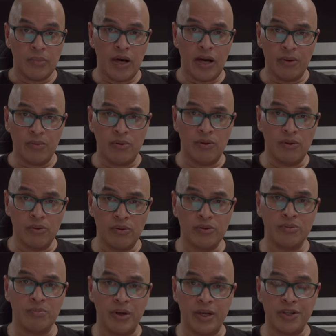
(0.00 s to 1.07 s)
I will
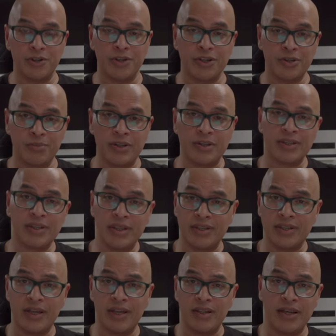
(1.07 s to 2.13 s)
hold my judgments
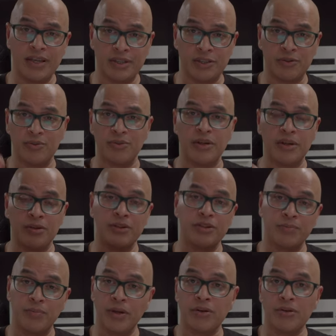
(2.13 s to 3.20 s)
until I do hear the
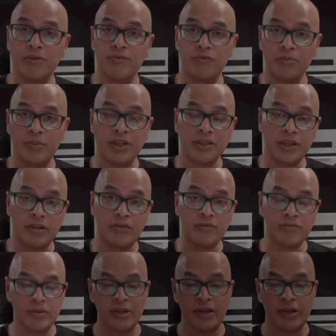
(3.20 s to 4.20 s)
speaker for myself.